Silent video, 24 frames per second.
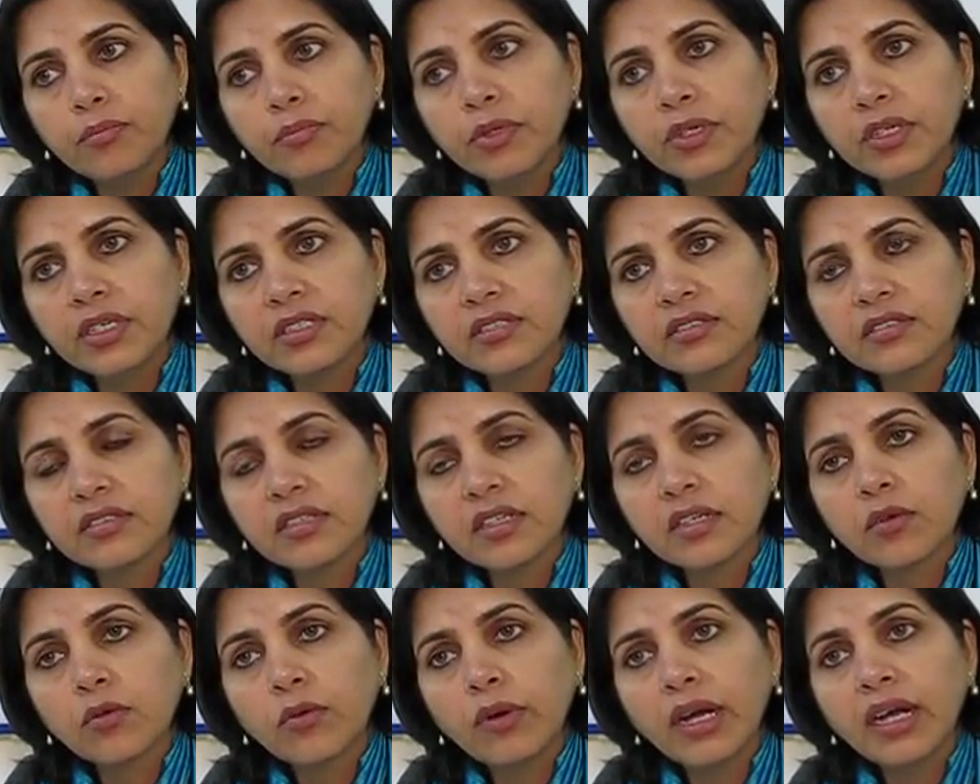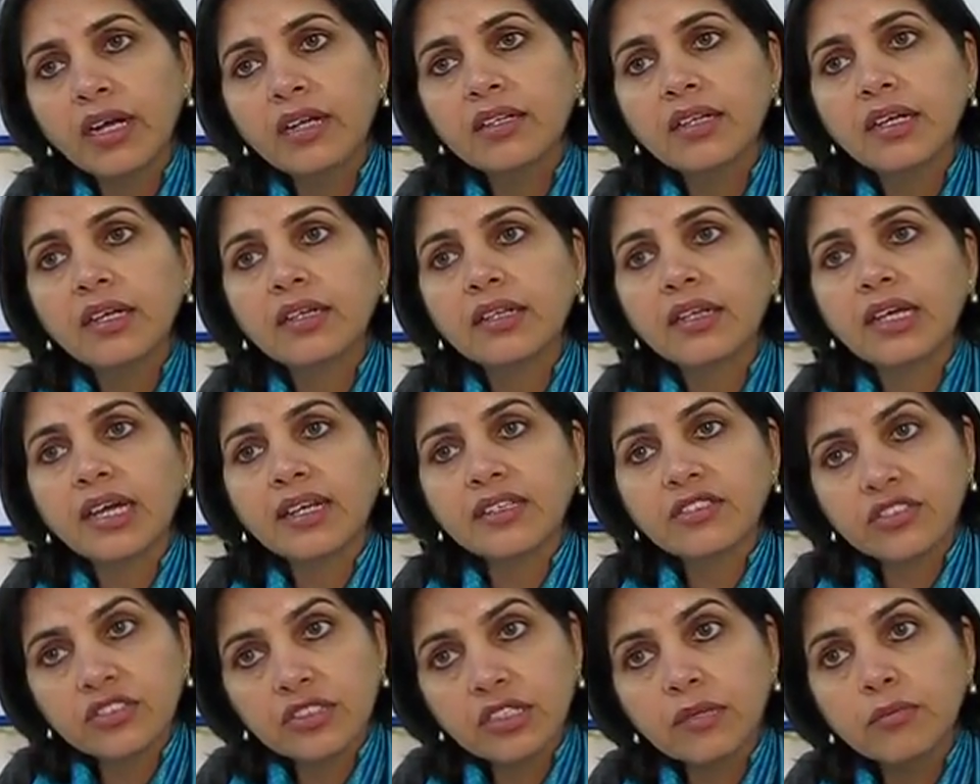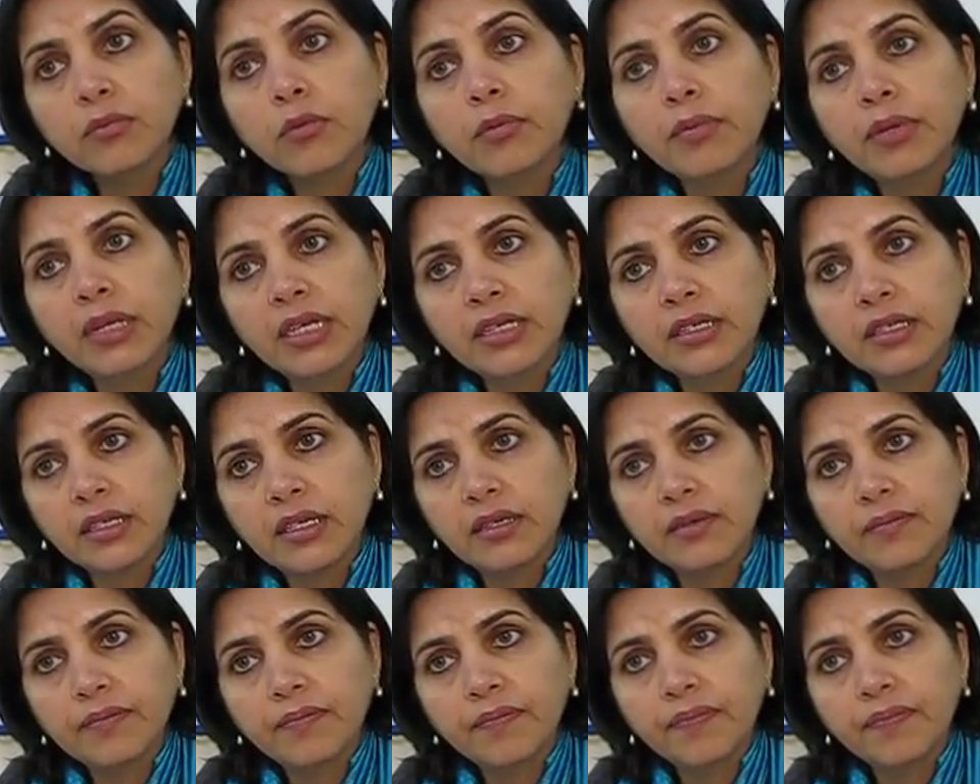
components require that extra mobility